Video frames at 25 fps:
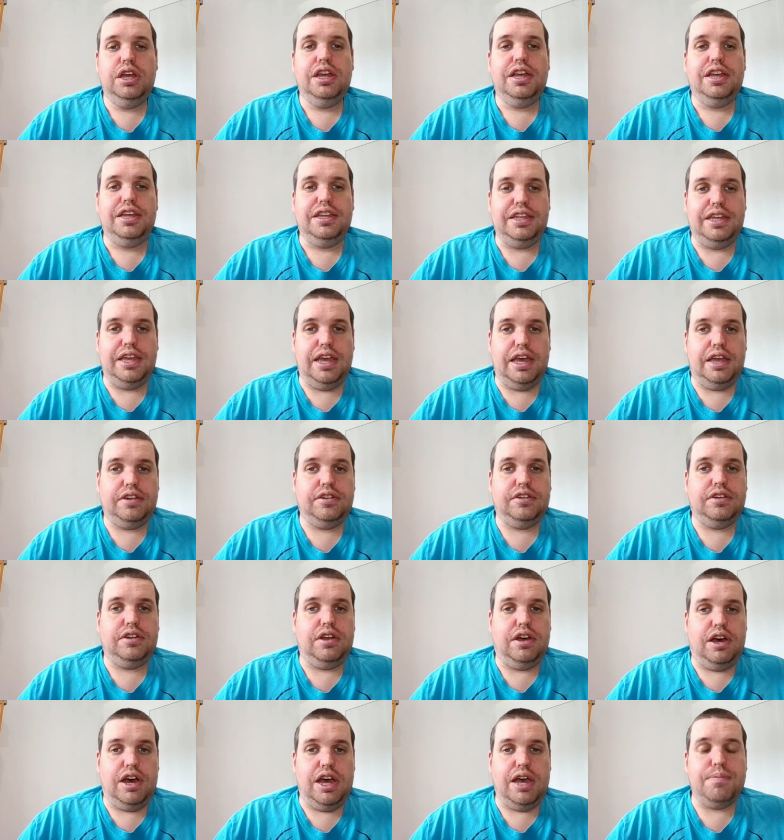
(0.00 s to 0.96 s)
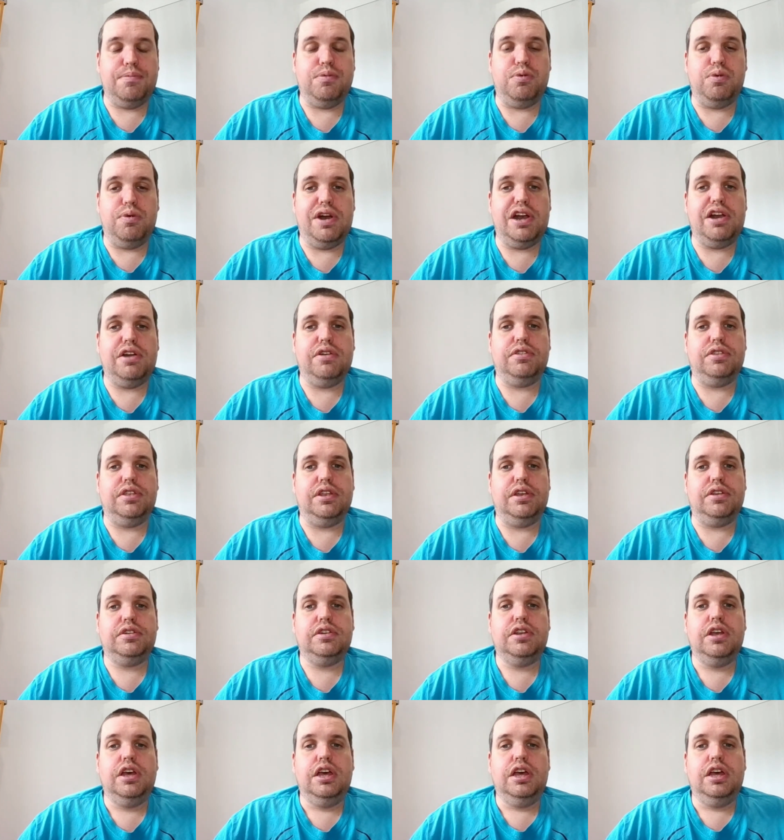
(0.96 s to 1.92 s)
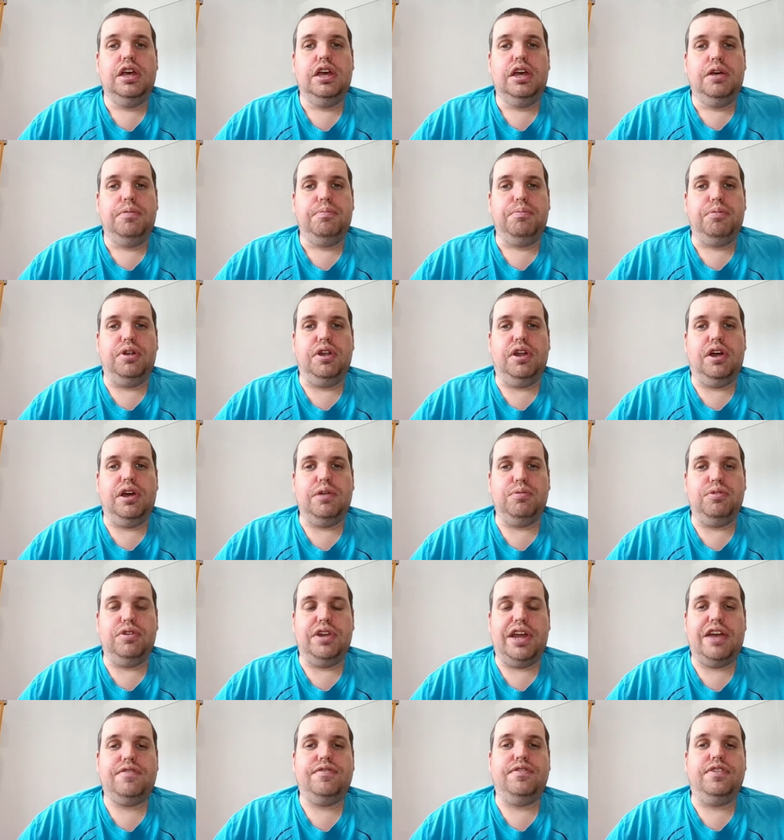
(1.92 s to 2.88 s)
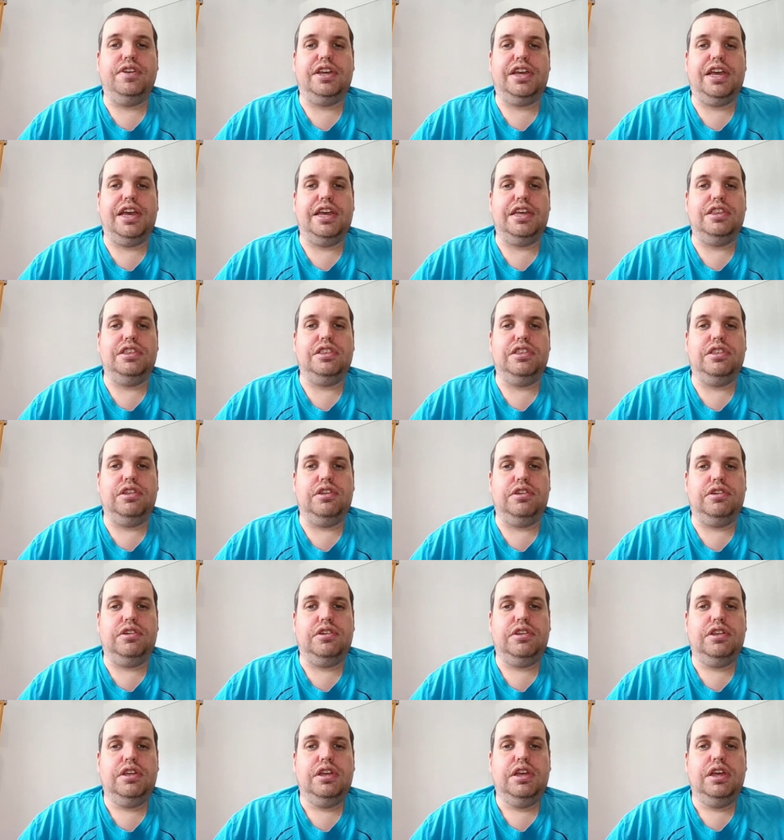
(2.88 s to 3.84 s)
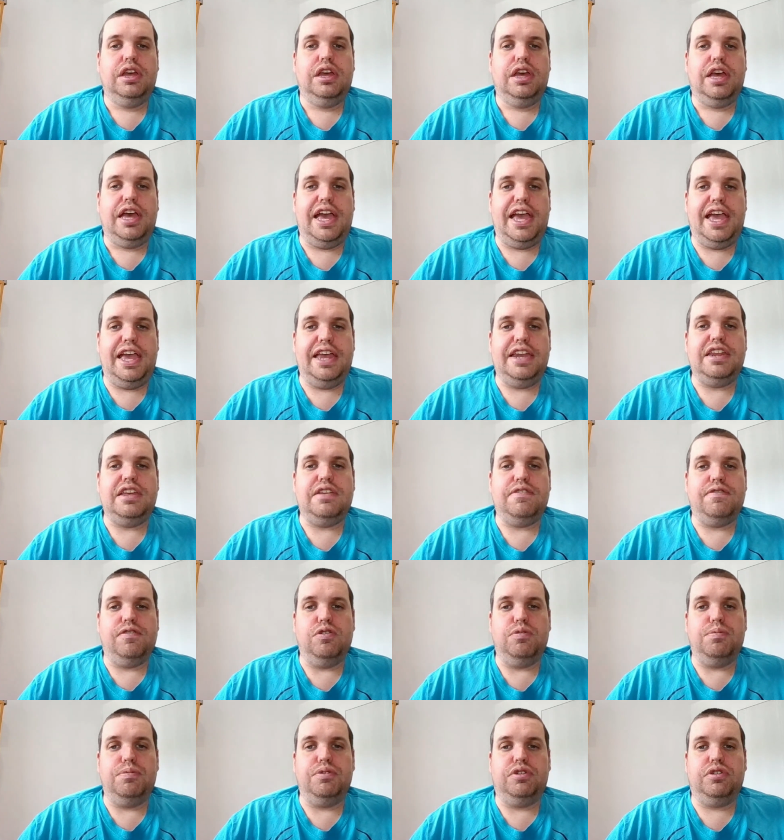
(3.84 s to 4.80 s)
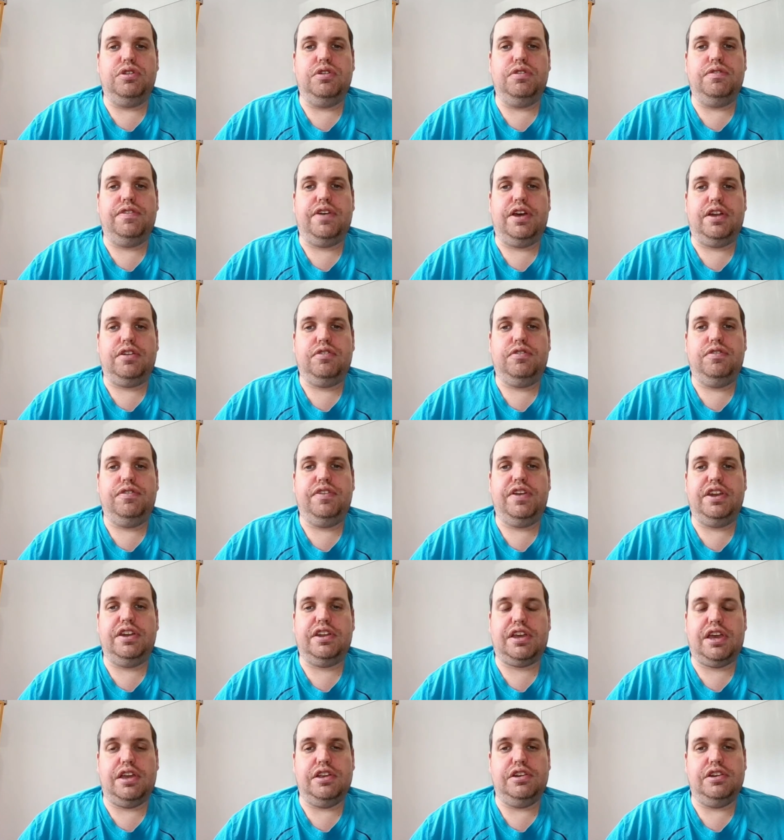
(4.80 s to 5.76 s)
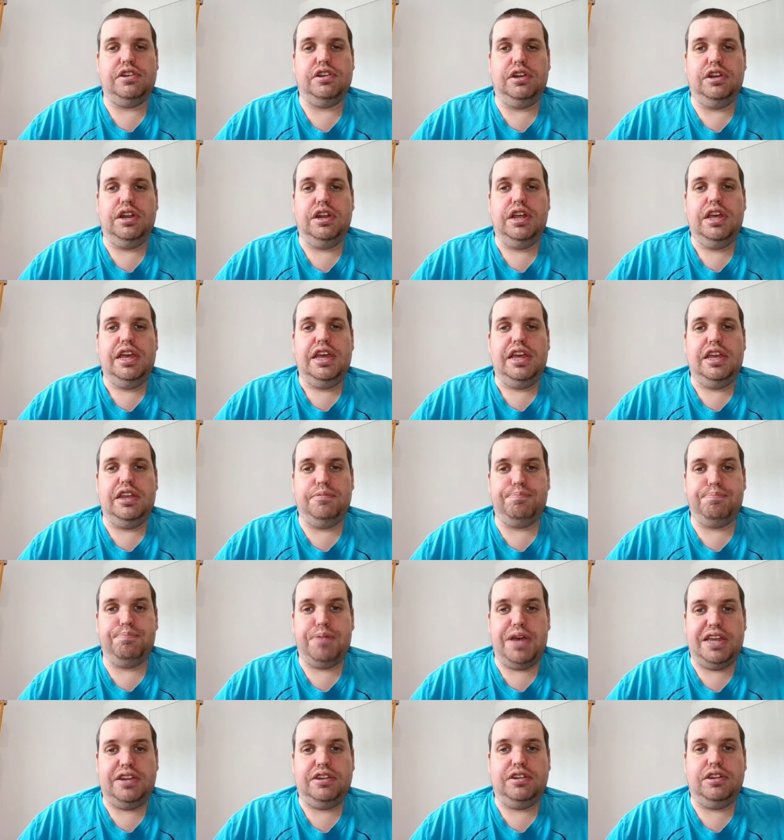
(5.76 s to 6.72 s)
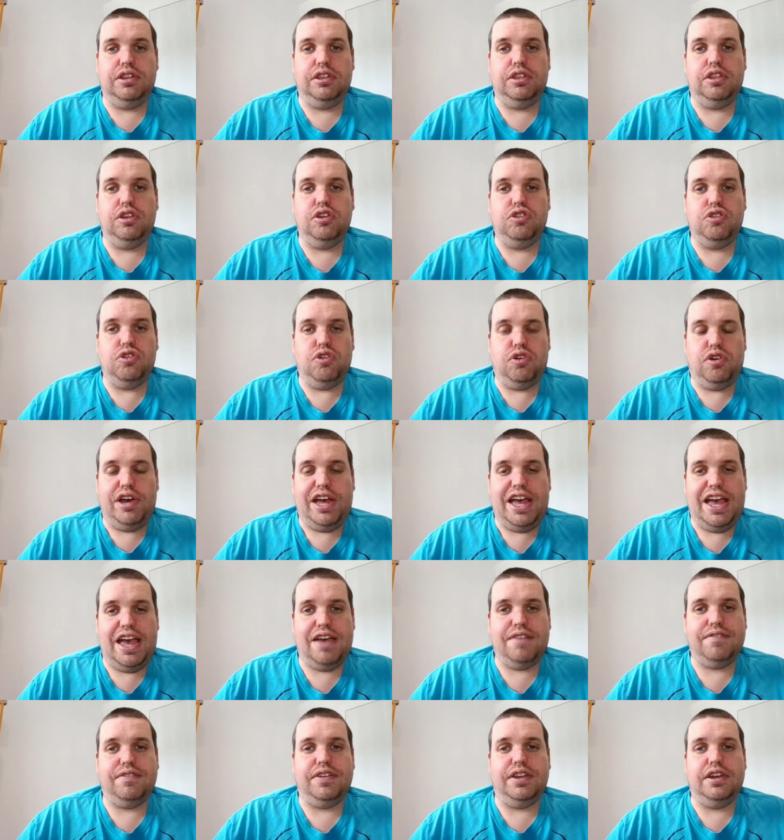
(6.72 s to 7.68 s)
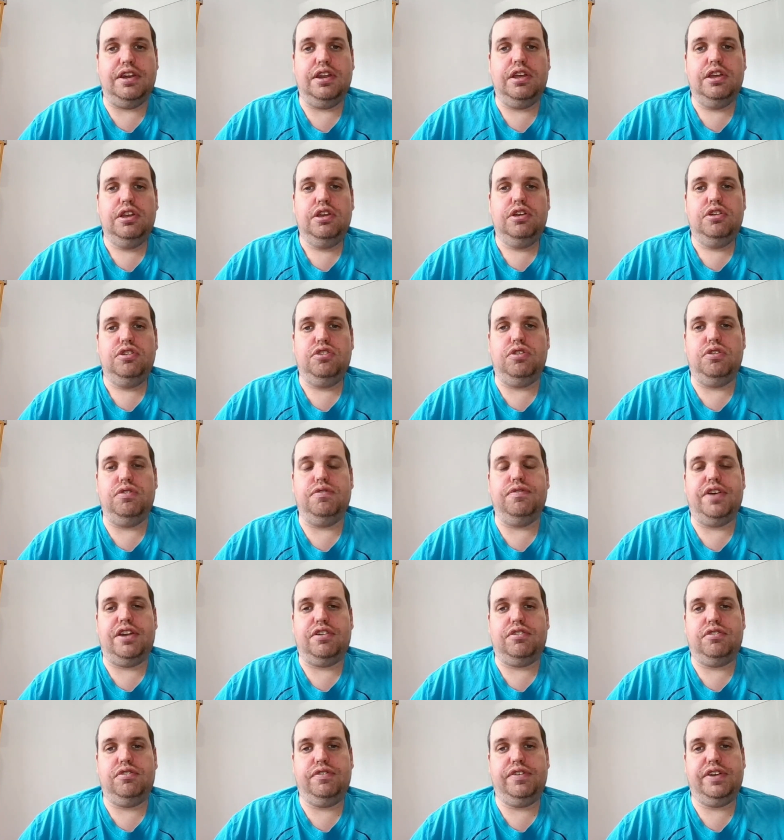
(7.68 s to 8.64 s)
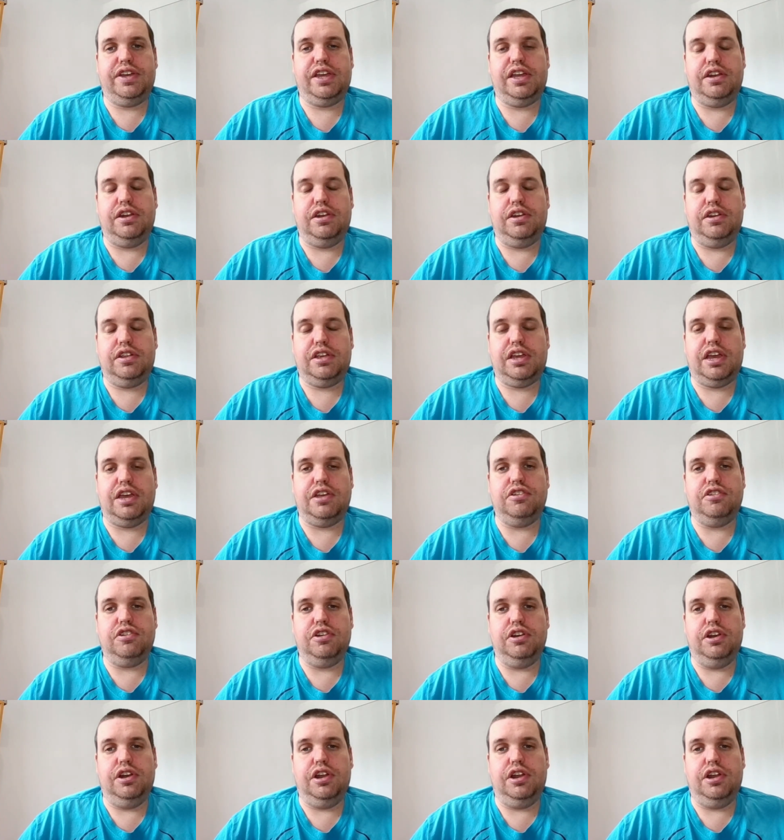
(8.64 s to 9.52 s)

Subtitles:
Yes, I am aware of this, but I would advocate that any form of two-factor authentication is better than not having two-factor authentication